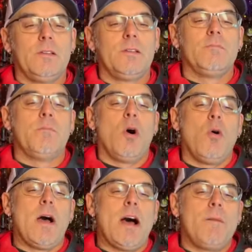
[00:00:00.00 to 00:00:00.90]

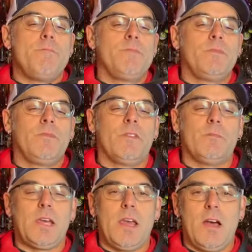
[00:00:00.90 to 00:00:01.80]
MOAB from
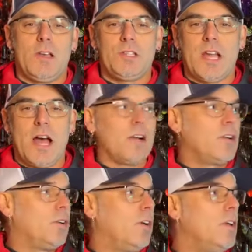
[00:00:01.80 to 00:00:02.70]
Chaos
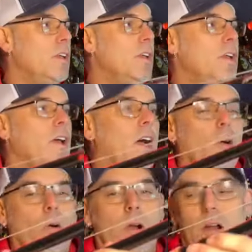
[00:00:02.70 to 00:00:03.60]
Tackle. I
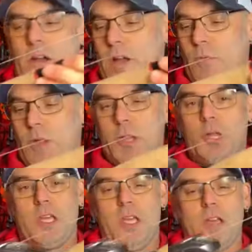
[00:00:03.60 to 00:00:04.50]
ordered it with
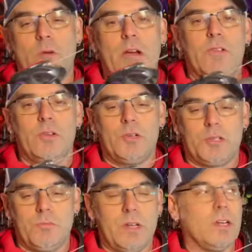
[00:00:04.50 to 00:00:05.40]
the
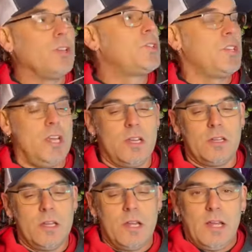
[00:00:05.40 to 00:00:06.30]
Revolution Reel Seat.